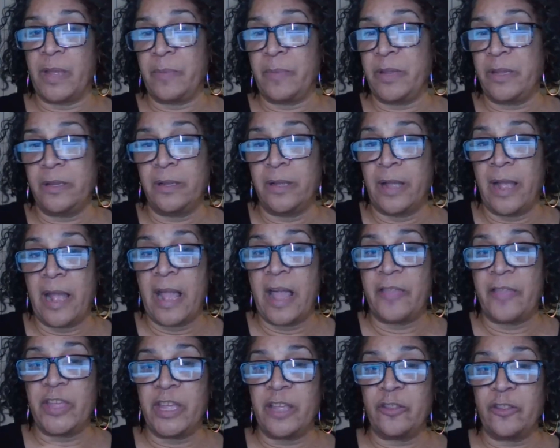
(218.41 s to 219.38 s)
Maybe
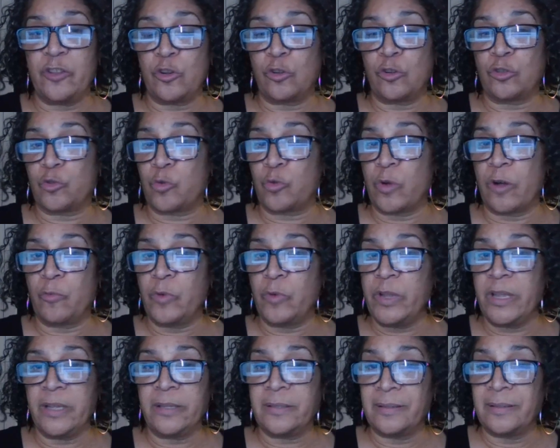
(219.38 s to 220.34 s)
at the end of those 12
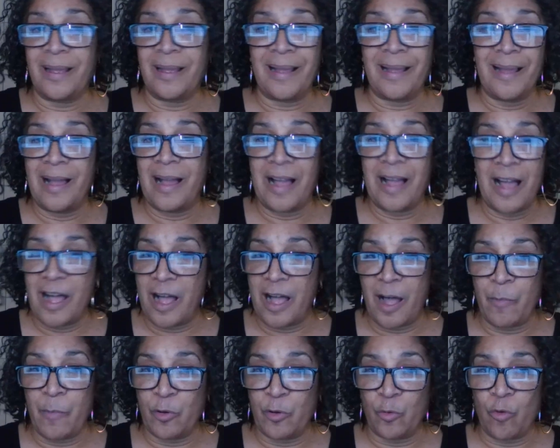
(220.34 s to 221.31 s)
weeks,
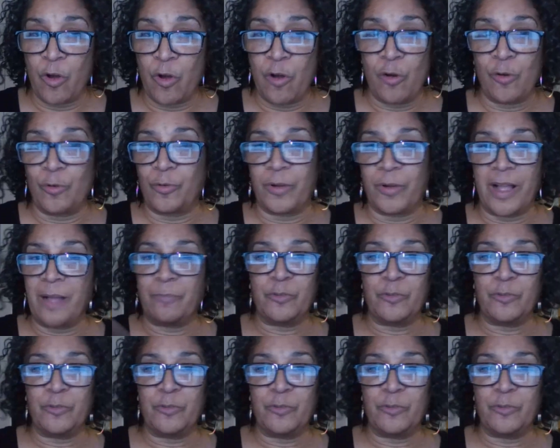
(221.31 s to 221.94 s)
I'm on a roll.